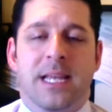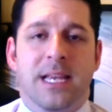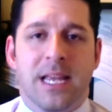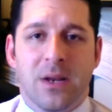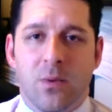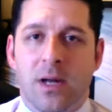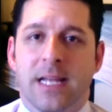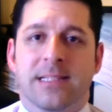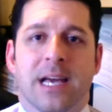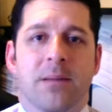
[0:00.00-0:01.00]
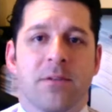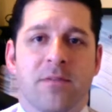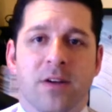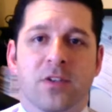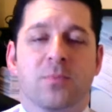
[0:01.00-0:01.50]
You need one. It's got to be
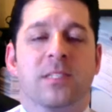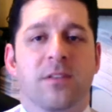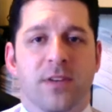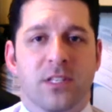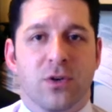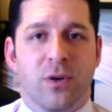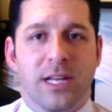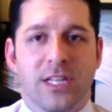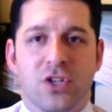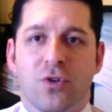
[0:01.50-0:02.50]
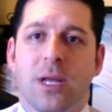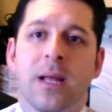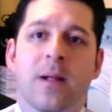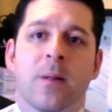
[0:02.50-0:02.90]
very specific to your industry.